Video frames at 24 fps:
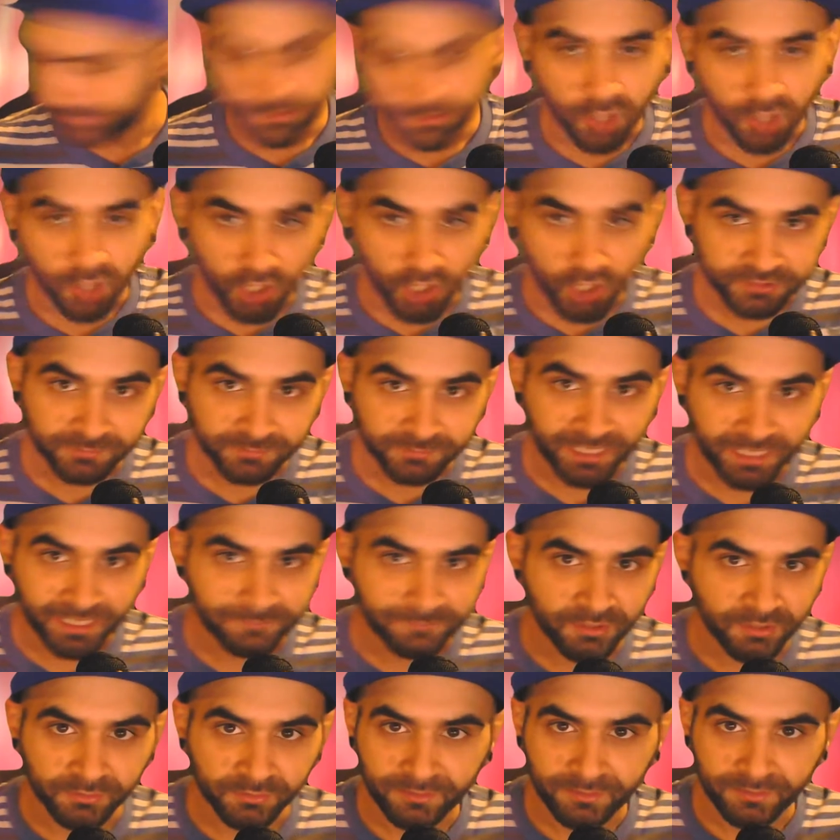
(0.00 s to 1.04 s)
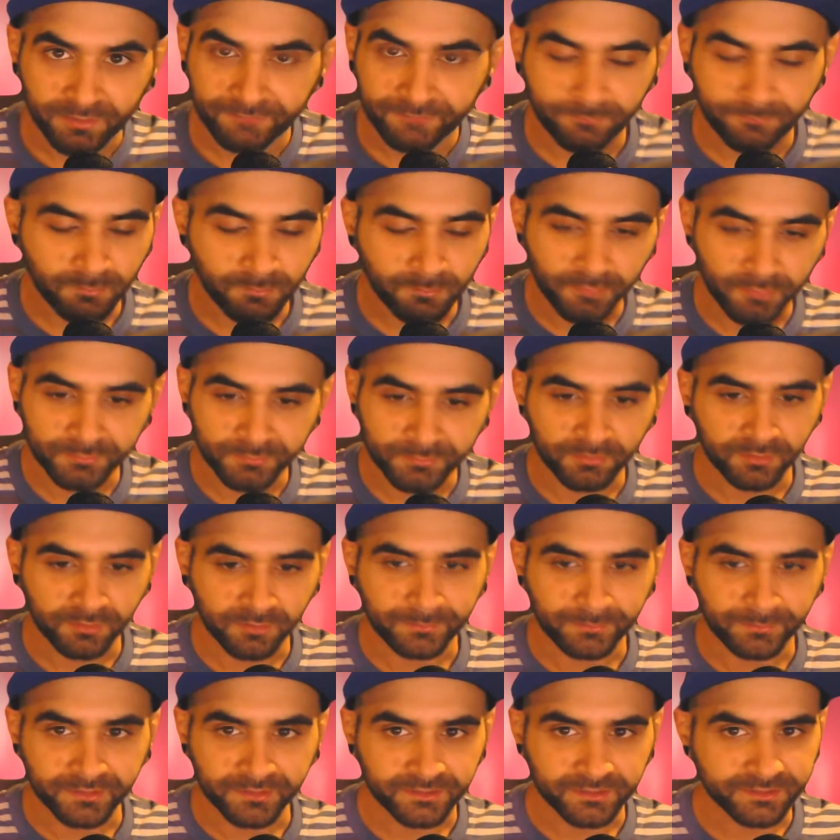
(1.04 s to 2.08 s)
Awesome game though. You have multiple
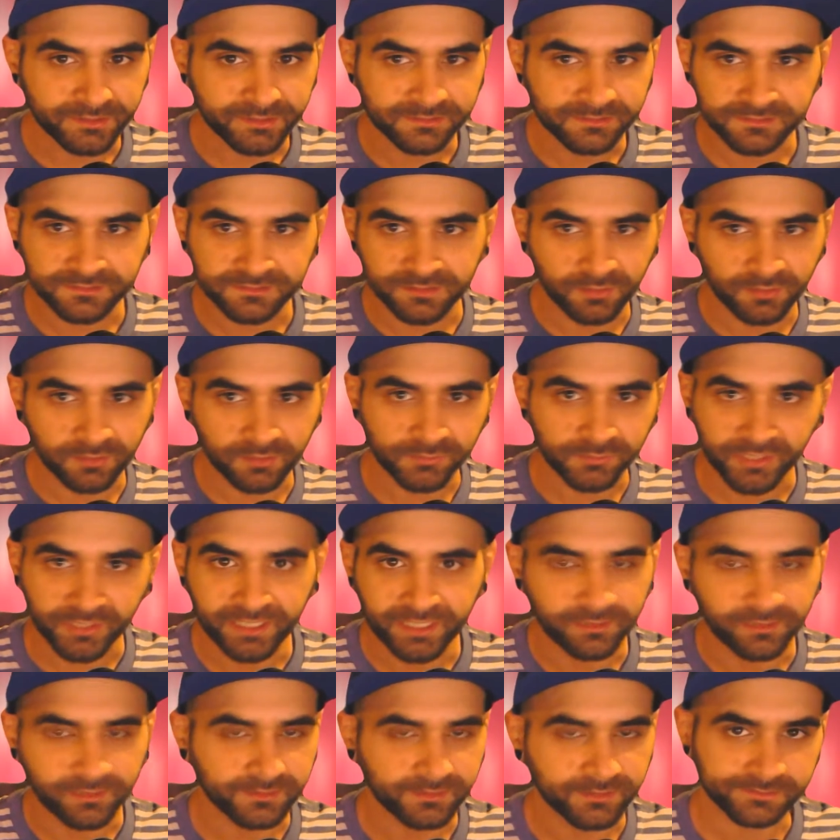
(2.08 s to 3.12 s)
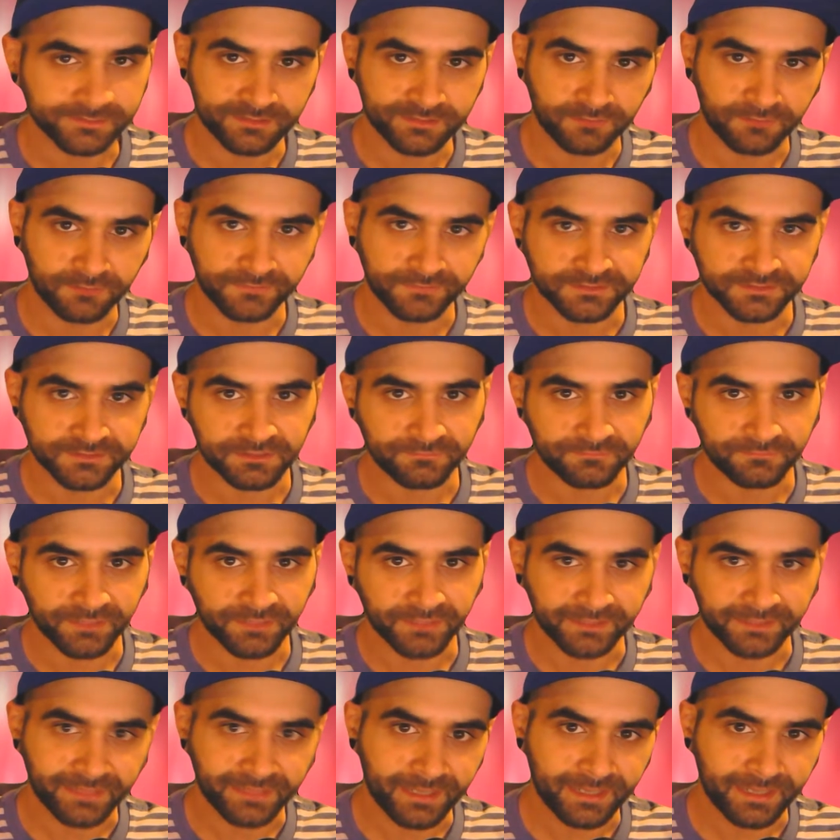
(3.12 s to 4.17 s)
abilities, you can heal yourself and stuff
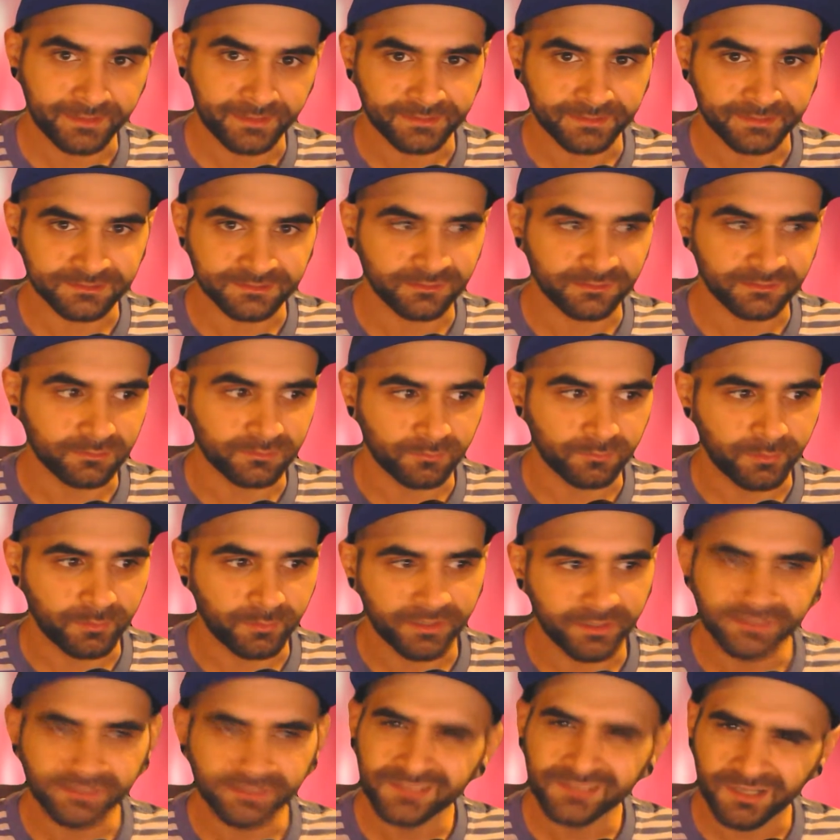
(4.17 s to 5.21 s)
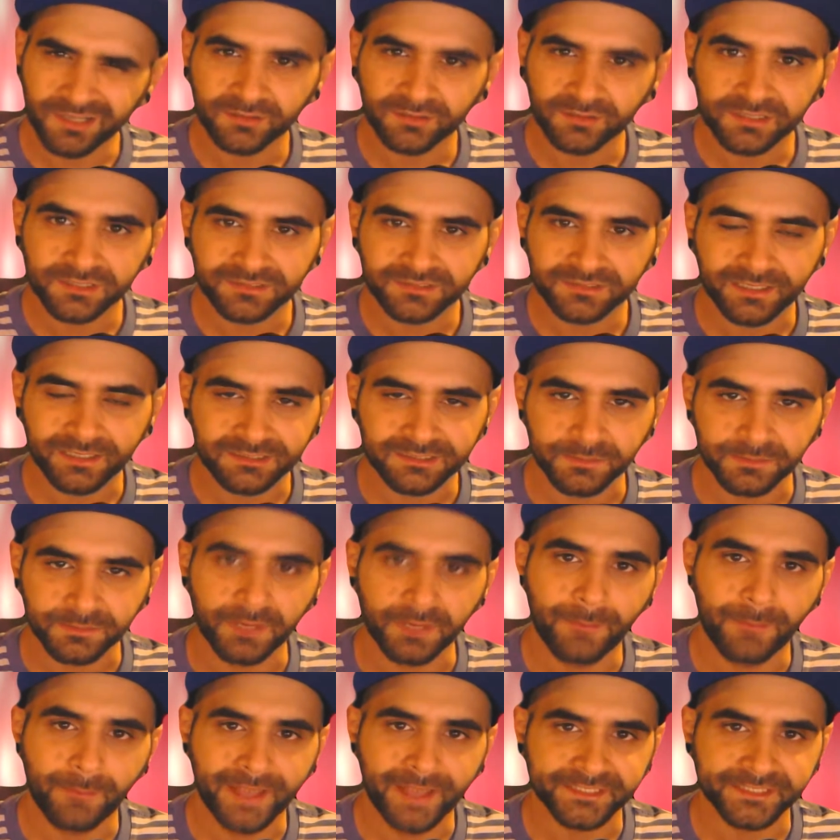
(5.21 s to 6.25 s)
like that in it too, but it does take some of your
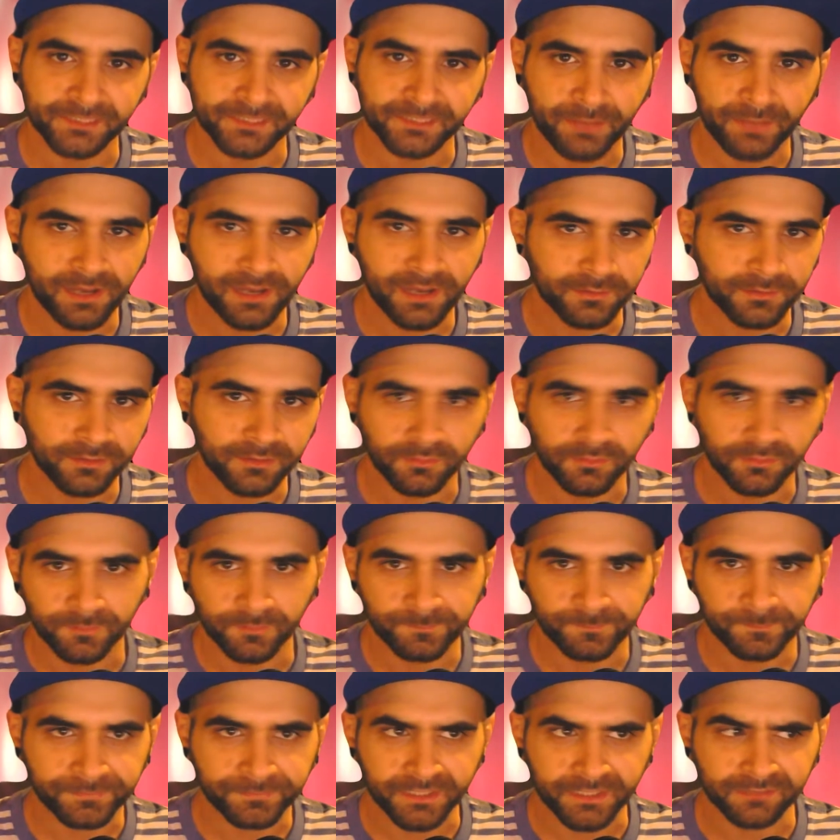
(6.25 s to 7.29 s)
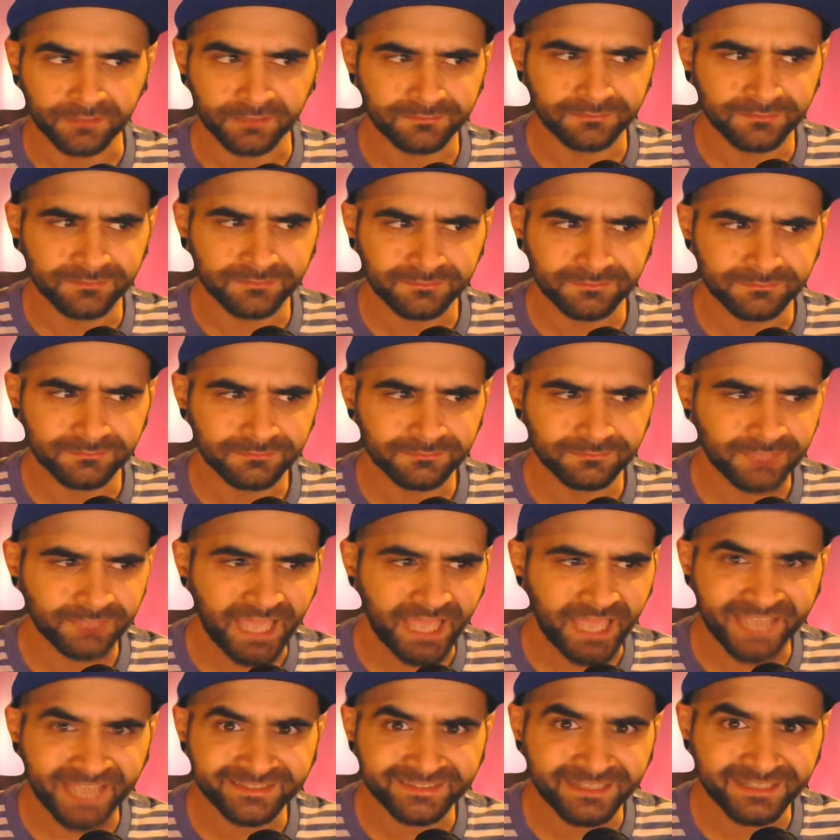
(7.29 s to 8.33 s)
magic power or your
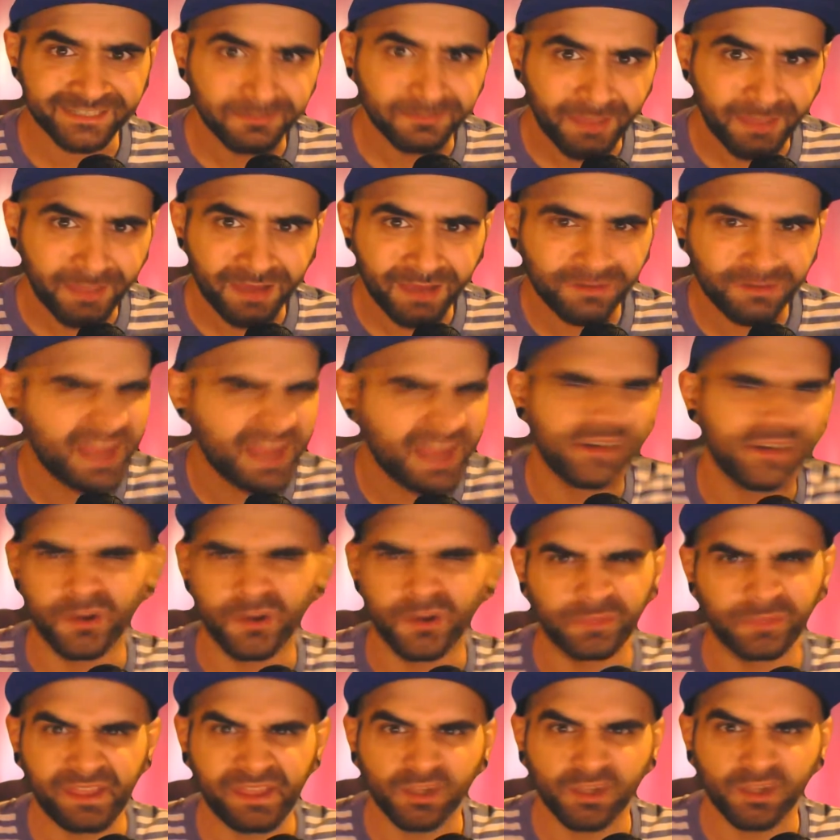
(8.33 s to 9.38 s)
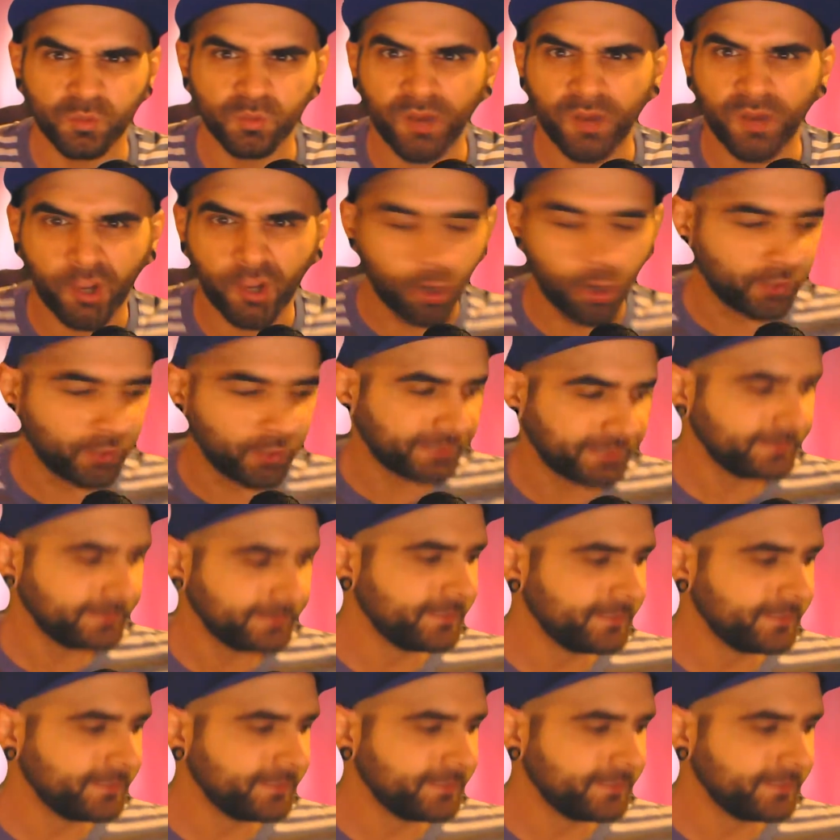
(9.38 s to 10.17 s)
casting power. I don't know what the hell you want to call it.